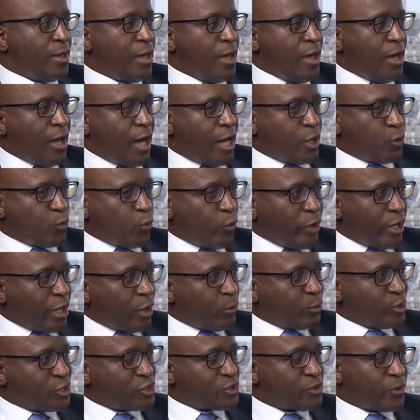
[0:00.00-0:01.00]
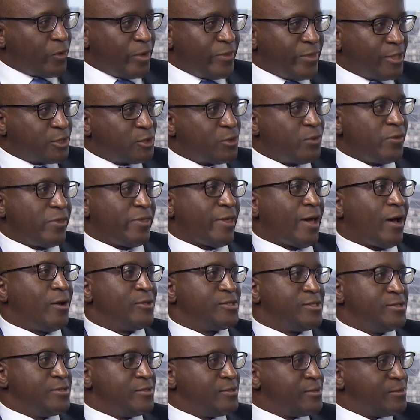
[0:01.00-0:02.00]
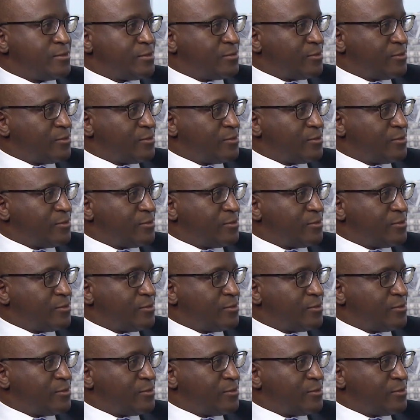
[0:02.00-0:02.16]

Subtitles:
and where we saw in the 2000s